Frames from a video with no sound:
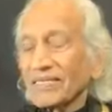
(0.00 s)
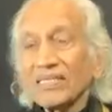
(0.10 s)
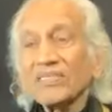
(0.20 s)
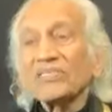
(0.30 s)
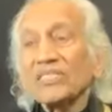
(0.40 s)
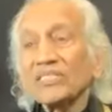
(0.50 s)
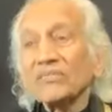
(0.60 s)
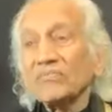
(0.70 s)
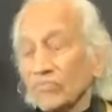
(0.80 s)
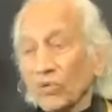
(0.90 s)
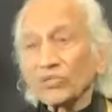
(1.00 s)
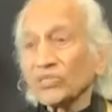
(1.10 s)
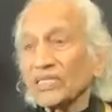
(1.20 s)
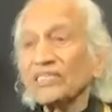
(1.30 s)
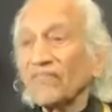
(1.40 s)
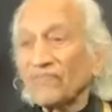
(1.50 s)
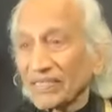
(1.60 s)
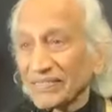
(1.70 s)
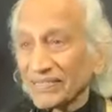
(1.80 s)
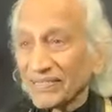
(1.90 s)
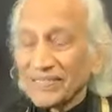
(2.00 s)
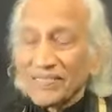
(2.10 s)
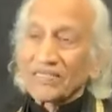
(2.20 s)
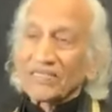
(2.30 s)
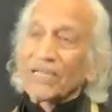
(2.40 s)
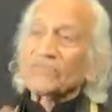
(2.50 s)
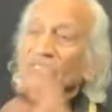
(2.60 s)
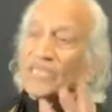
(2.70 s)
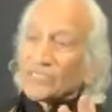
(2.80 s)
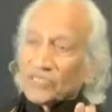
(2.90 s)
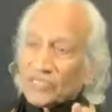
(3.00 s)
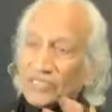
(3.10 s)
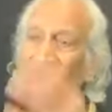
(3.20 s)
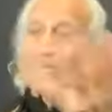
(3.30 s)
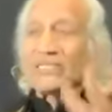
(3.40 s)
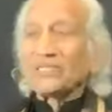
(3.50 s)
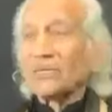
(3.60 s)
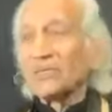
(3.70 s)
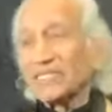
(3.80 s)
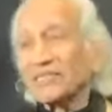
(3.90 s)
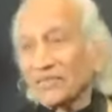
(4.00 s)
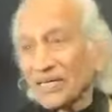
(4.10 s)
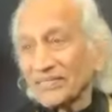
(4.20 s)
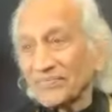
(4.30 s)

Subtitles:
This is more significant than just doing Yoga Nidra.